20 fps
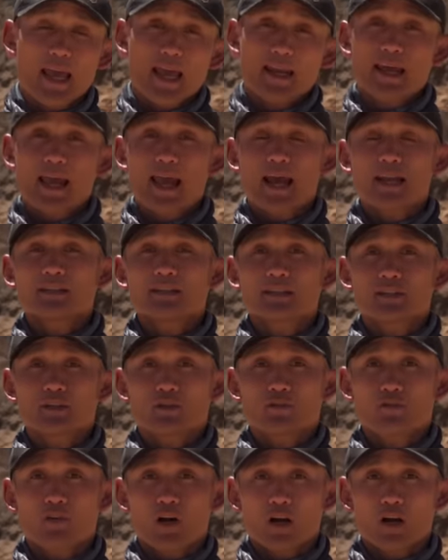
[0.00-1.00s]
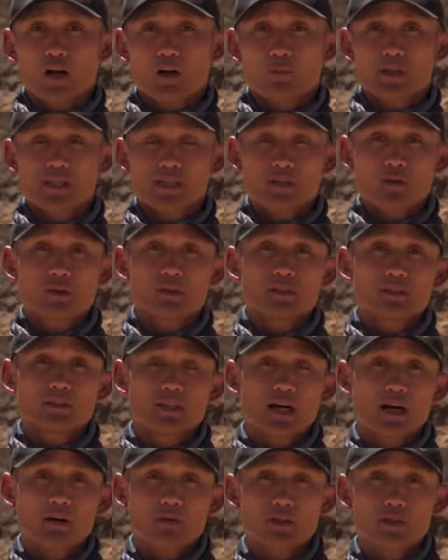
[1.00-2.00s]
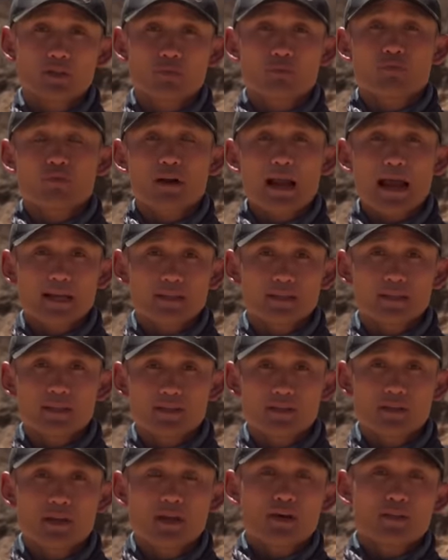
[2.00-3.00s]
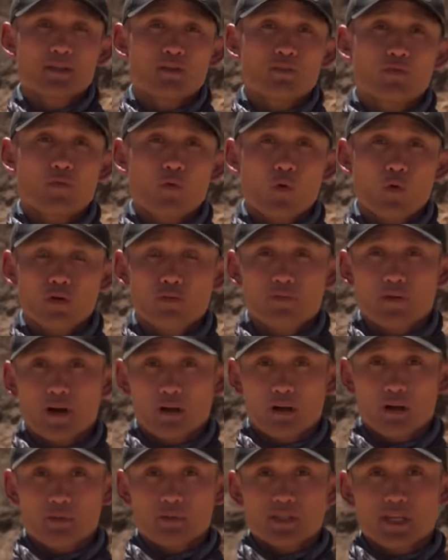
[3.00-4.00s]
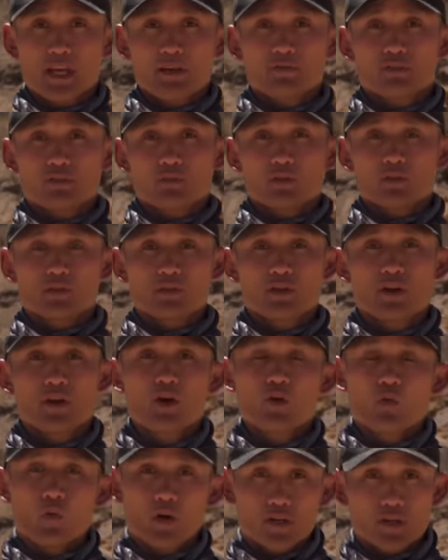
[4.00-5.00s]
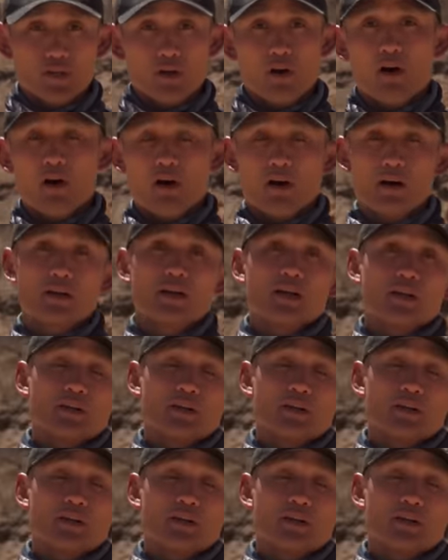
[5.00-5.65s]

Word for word: And handling your firearm is going to allow you to practice the four firearm safety rules, which are